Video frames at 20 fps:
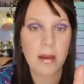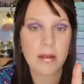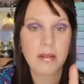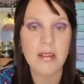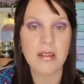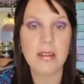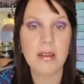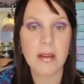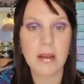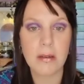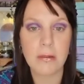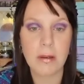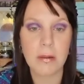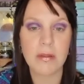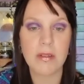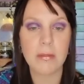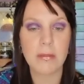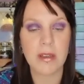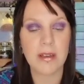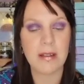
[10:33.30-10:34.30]
I'm just going to grab
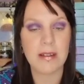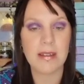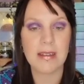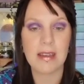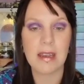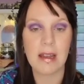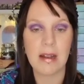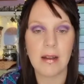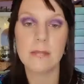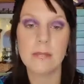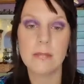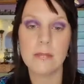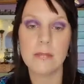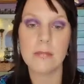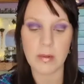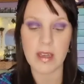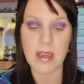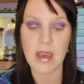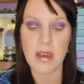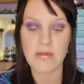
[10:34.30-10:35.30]
some concealer.
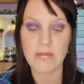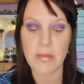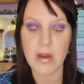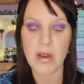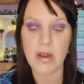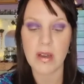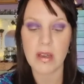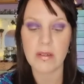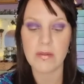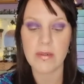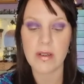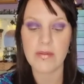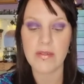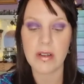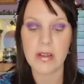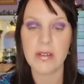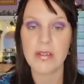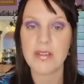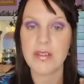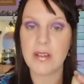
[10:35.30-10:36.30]
I have my
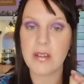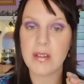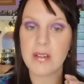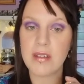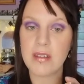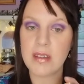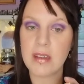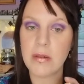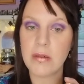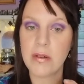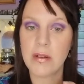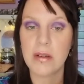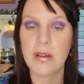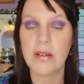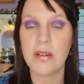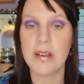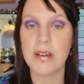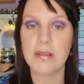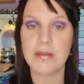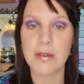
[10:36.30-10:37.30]
Revolution Conceal and
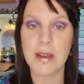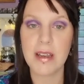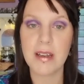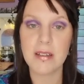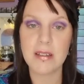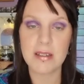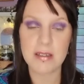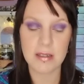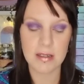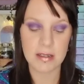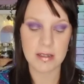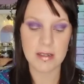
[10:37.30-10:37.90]
Hydrate